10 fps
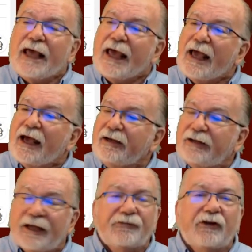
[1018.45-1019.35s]
and
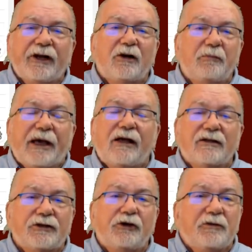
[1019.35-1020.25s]
hit the little
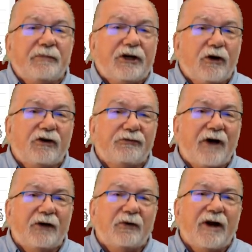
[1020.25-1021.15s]
bell so you can be
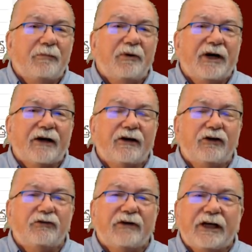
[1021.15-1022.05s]
notified when I put out a
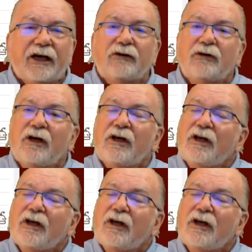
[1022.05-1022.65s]
new video.